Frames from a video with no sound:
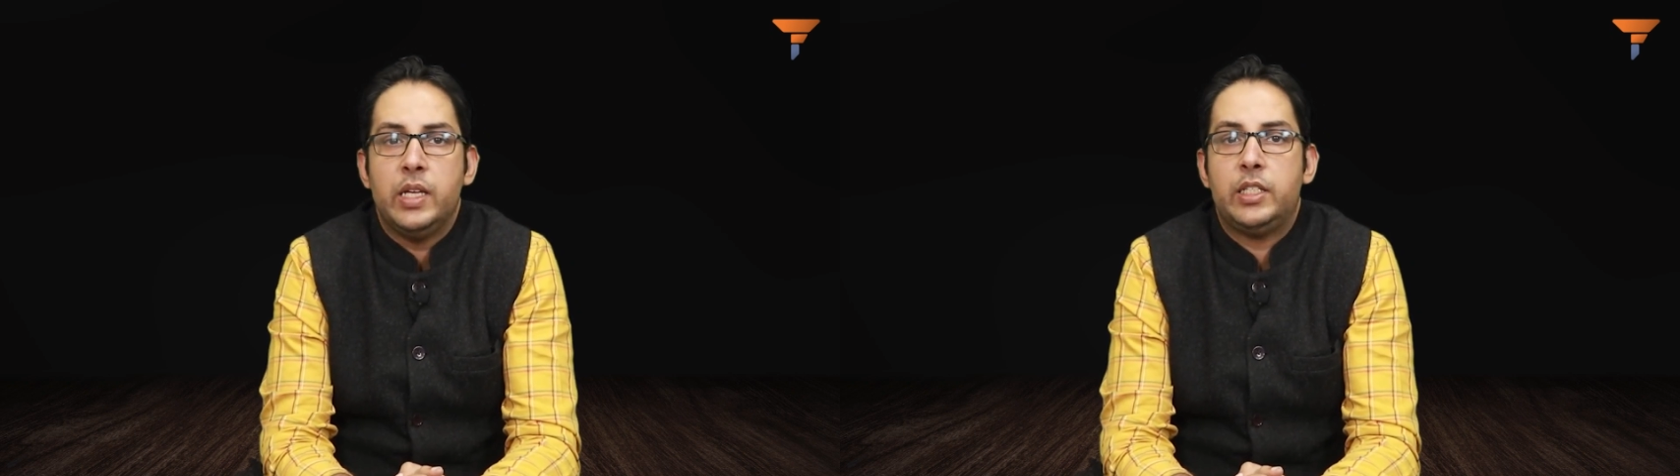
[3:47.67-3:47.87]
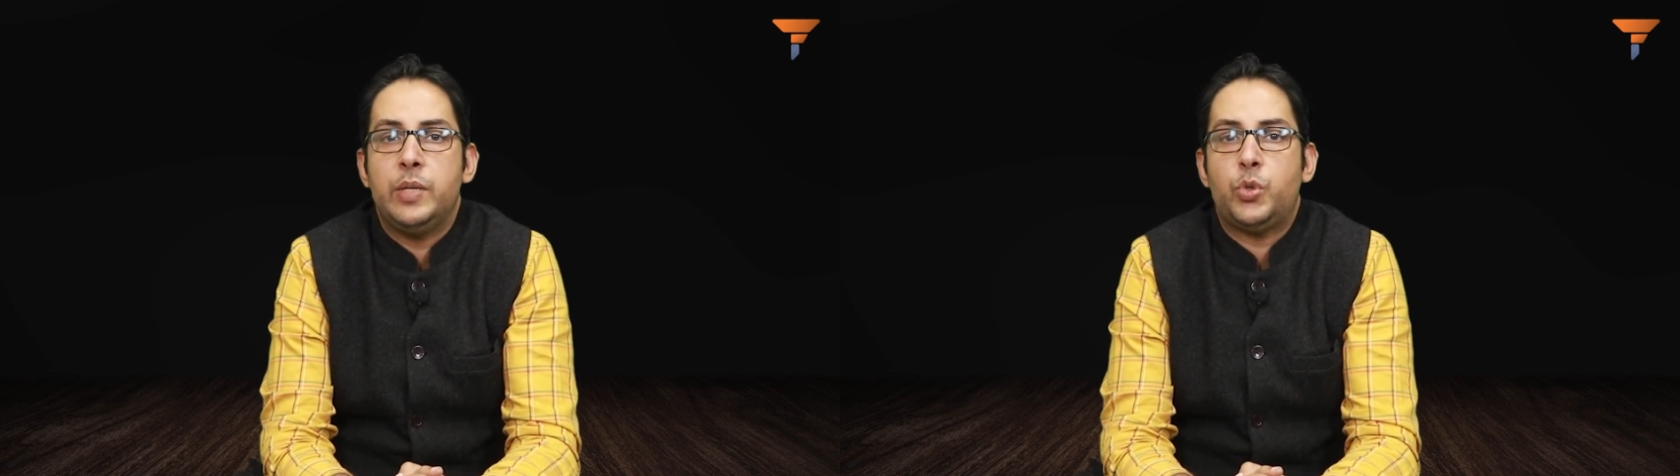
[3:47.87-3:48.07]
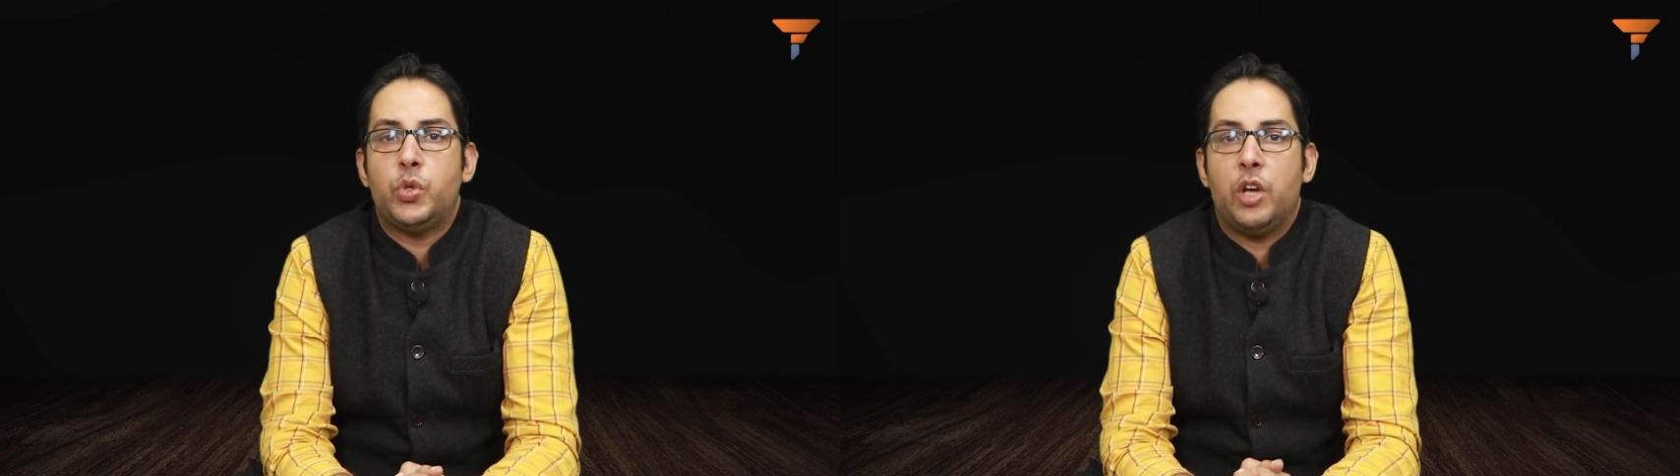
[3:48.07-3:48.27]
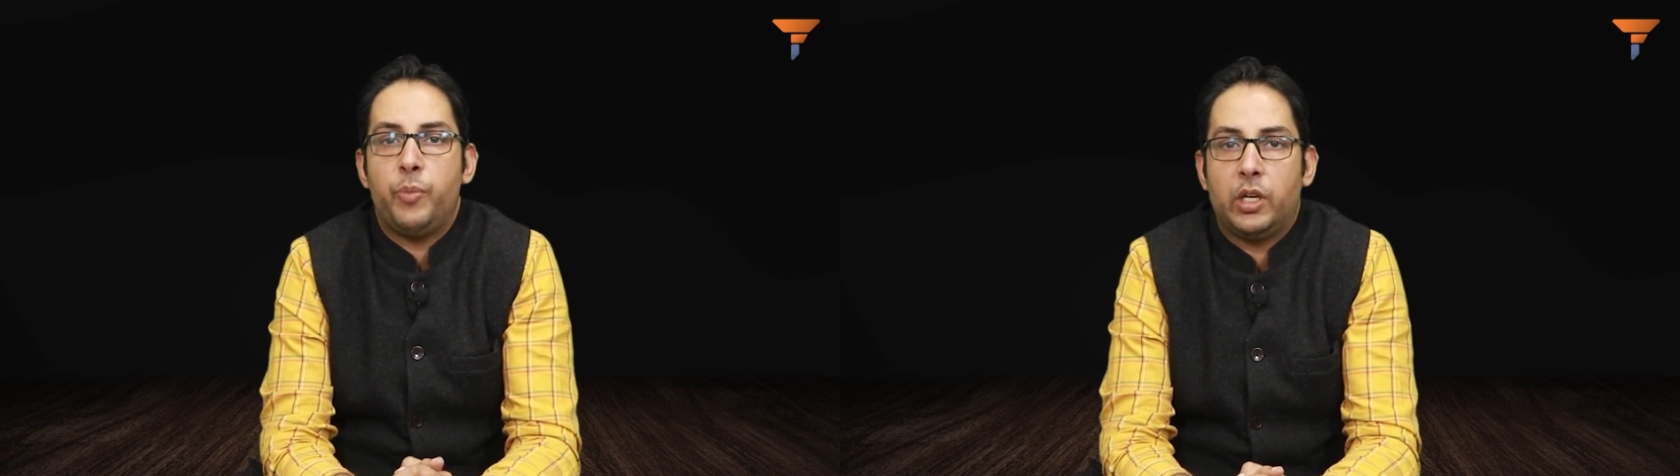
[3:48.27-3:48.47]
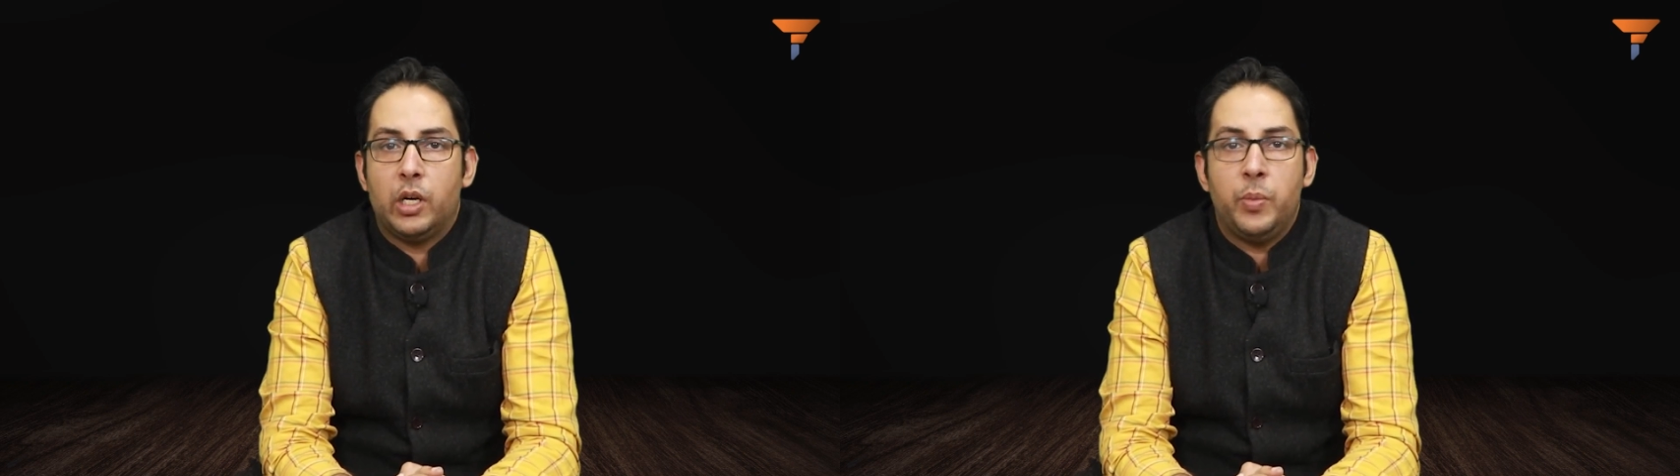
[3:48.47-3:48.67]
seems to
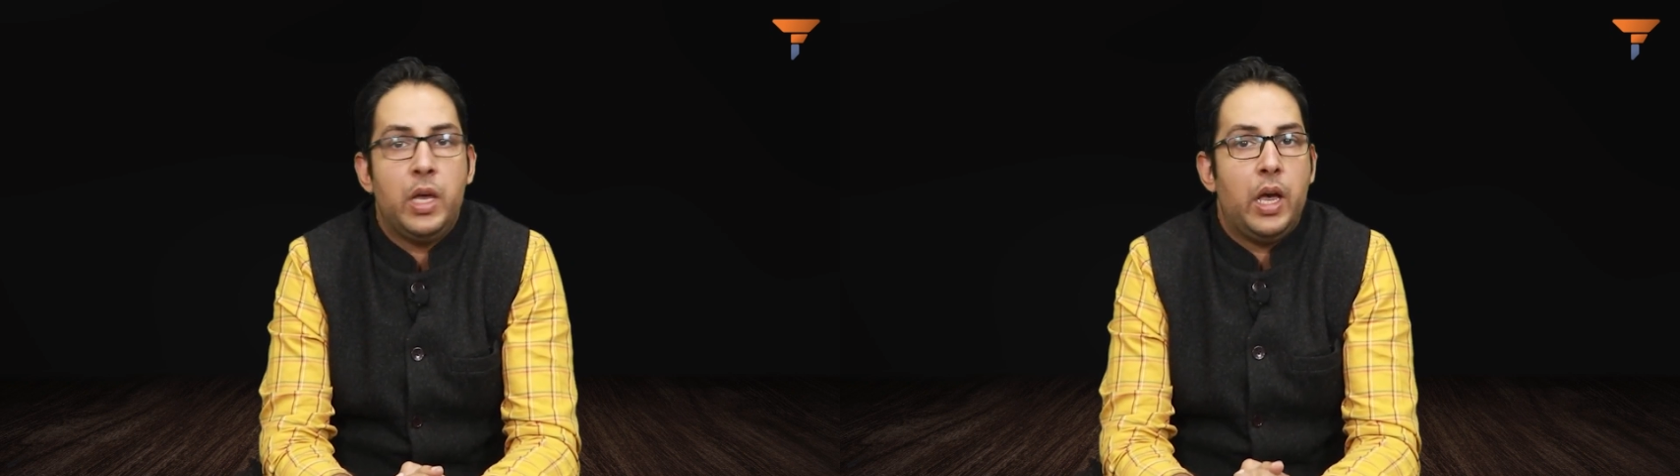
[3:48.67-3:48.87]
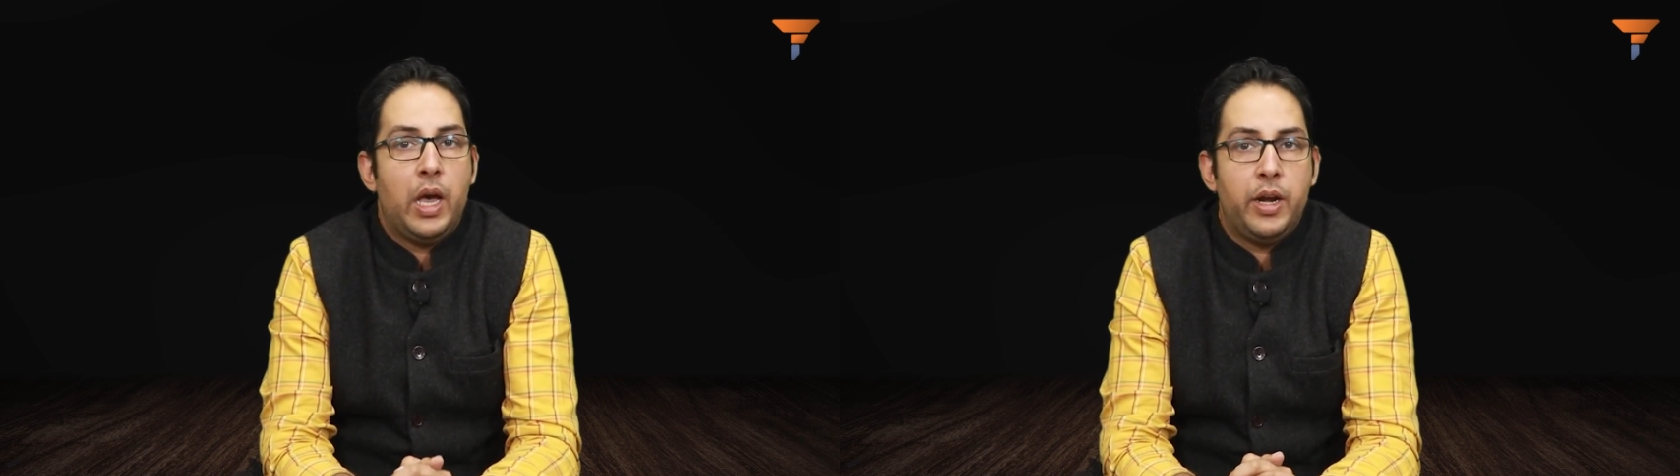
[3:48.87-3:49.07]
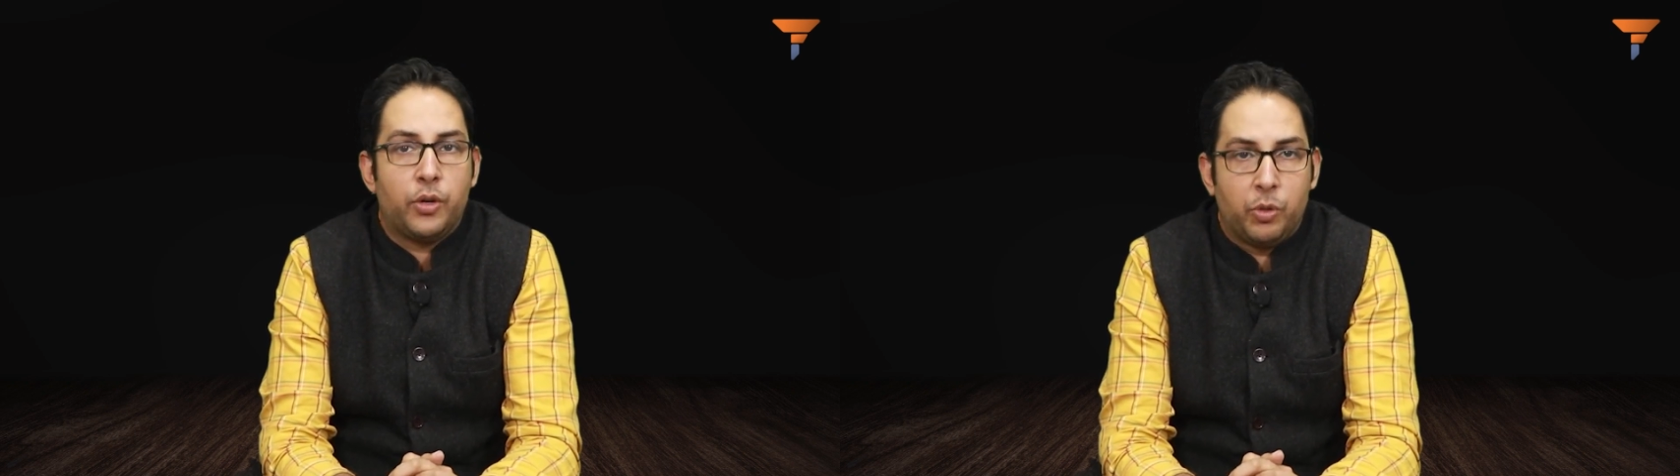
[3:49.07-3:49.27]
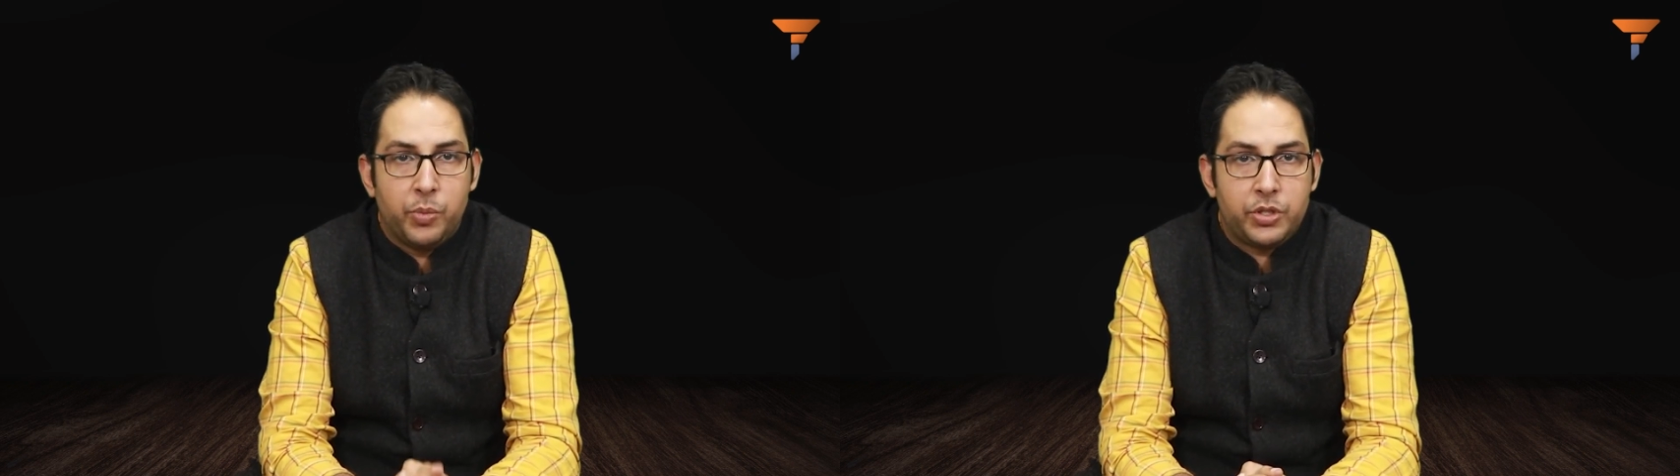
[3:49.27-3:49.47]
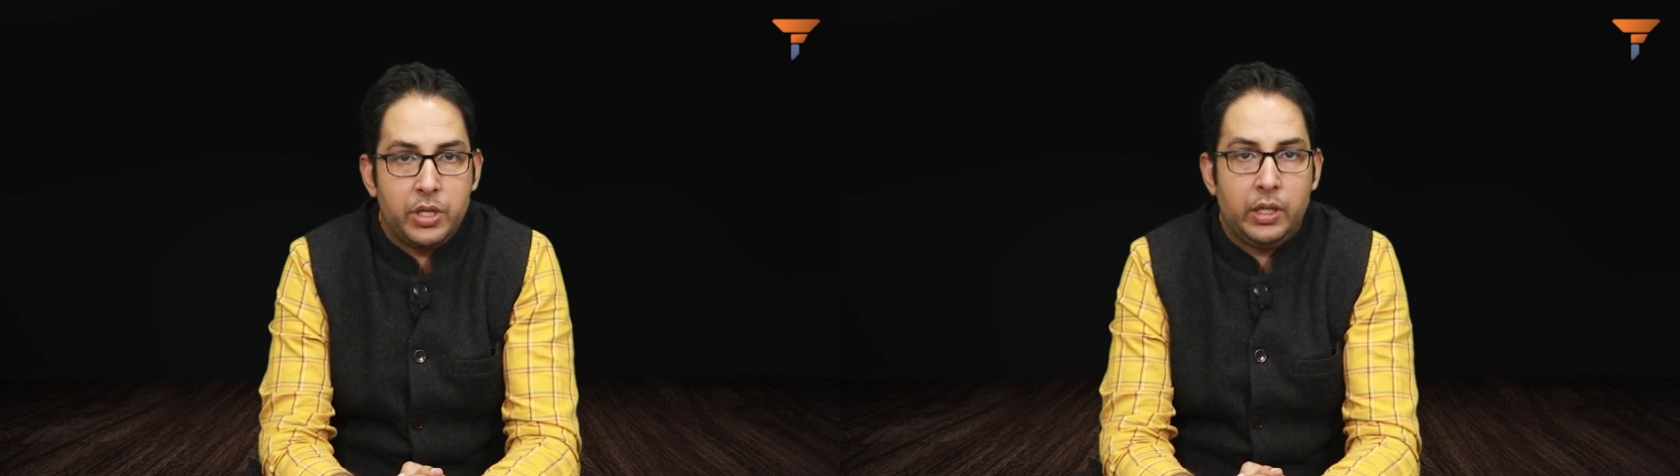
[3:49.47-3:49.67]
have become
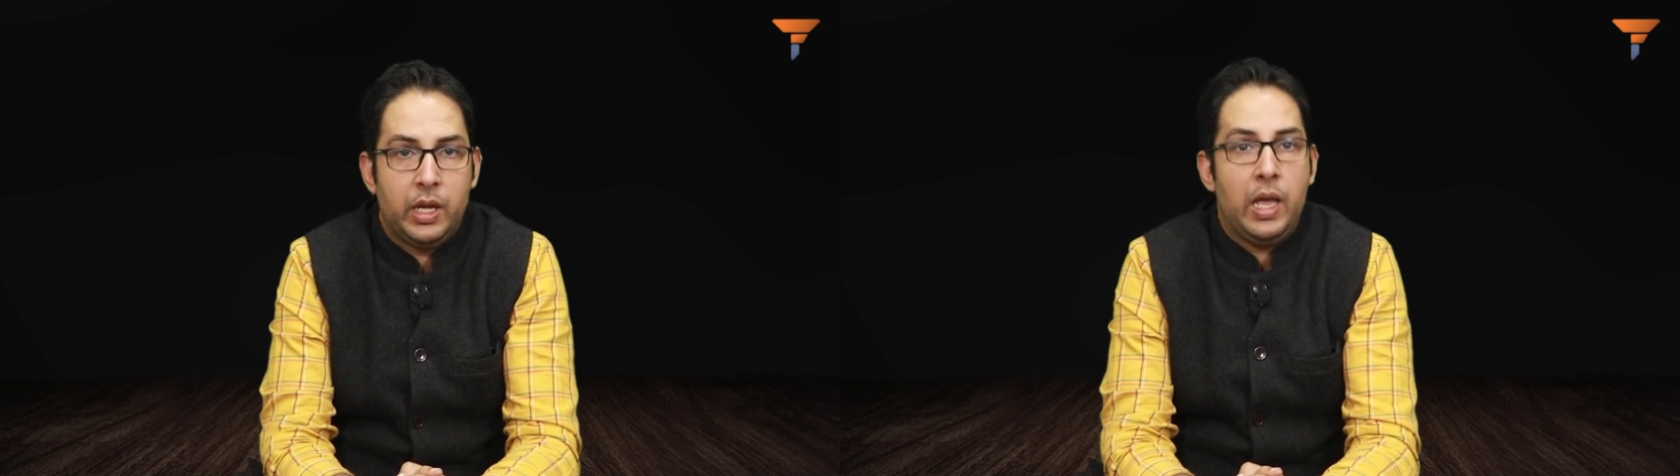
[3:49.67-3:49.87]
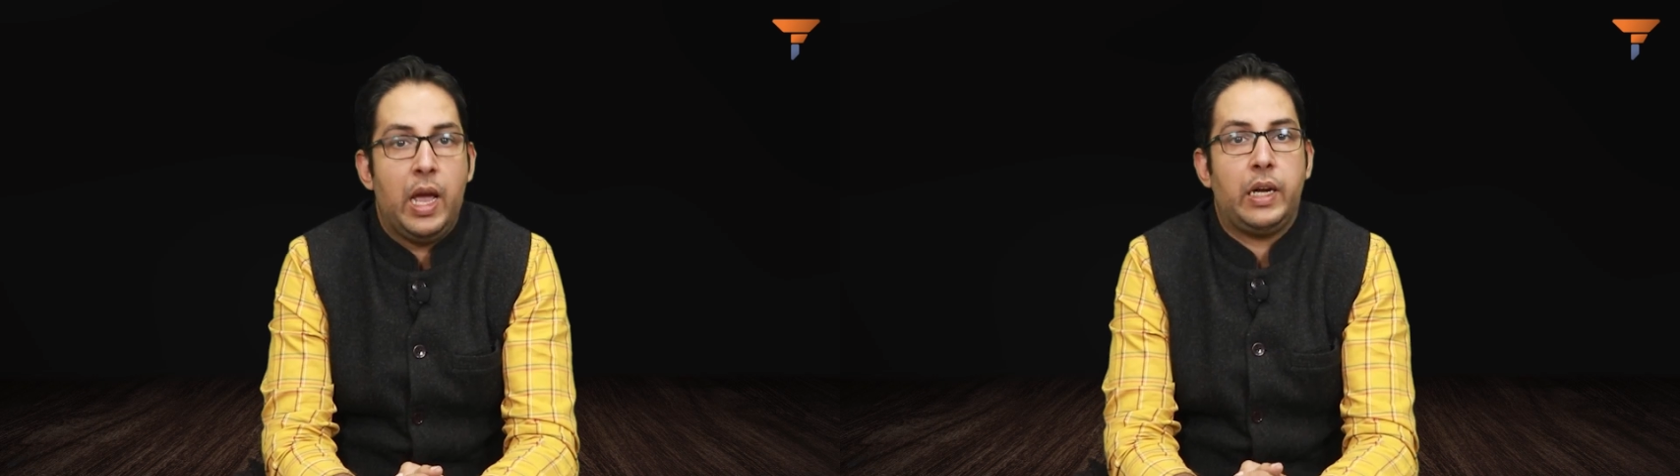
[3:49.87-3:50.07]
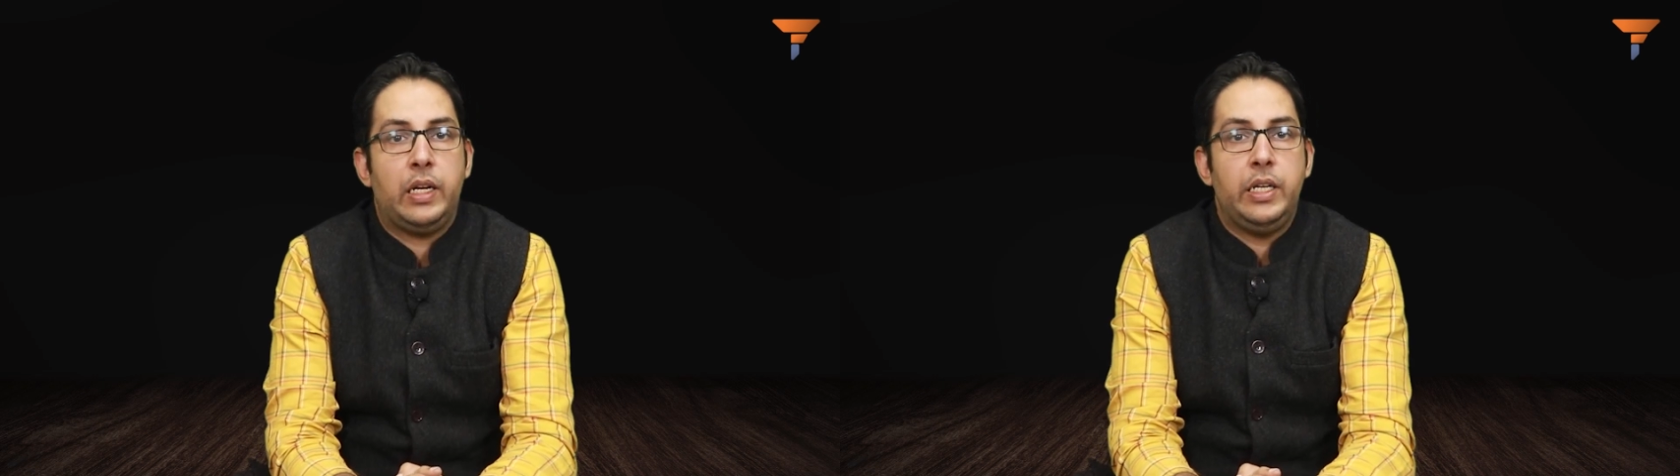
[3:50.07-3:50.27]
anachronistic, at